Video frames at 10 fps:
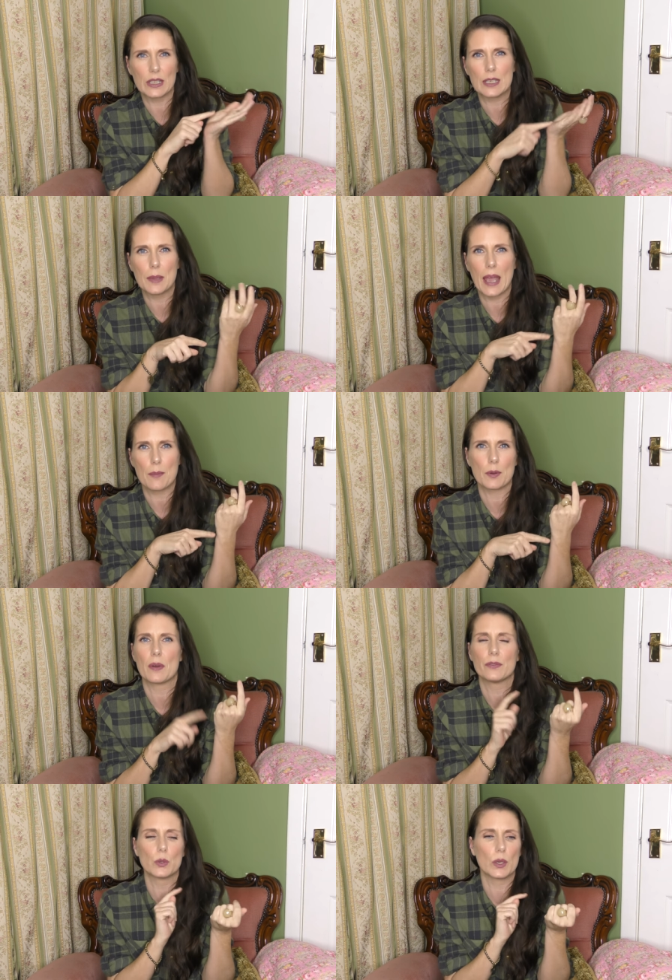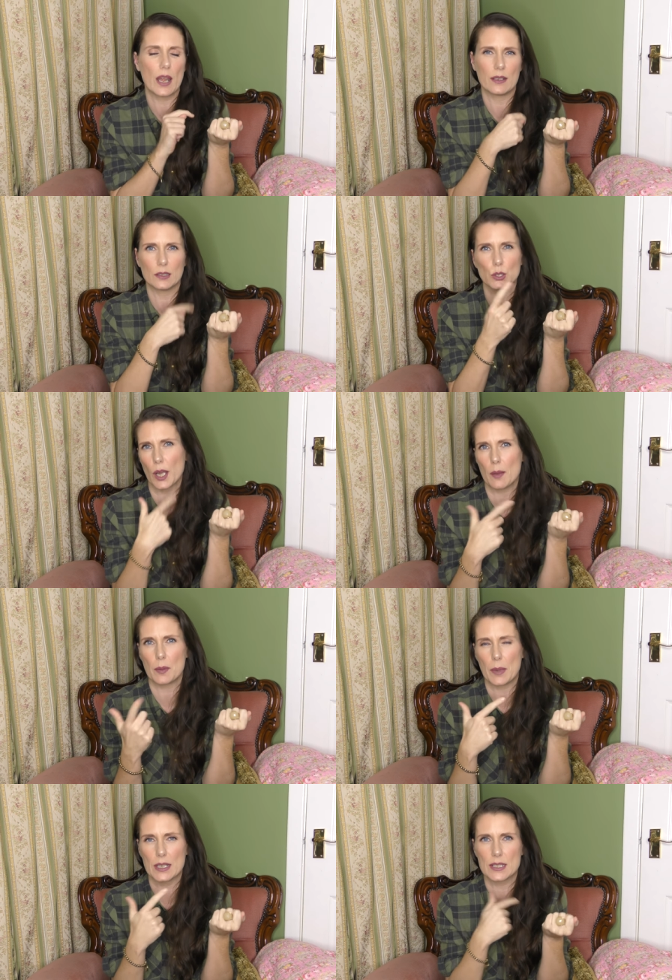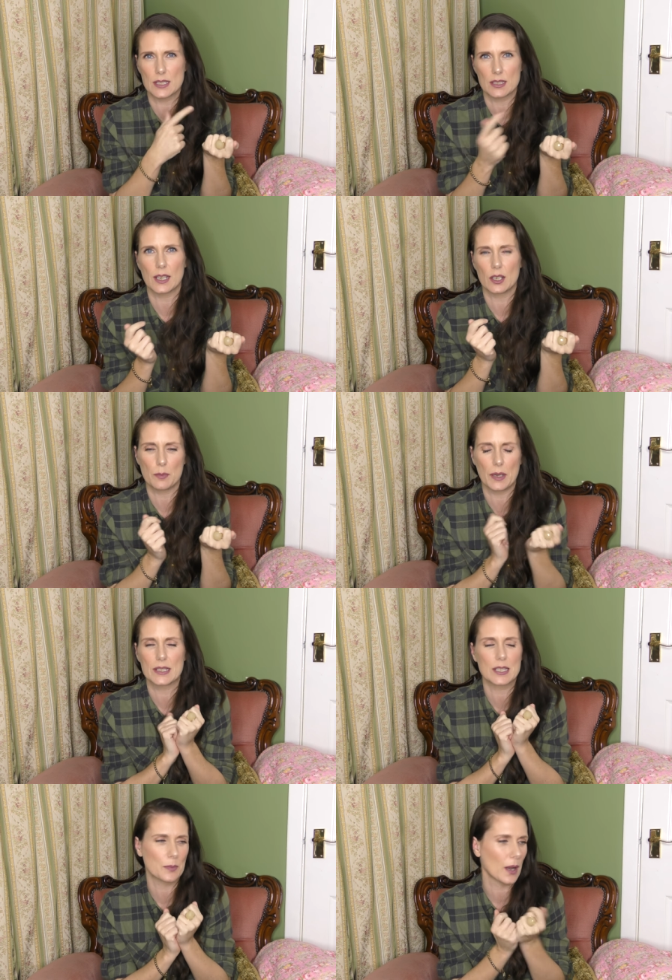the eBay app on my phone and look up the prices and tell you the prices,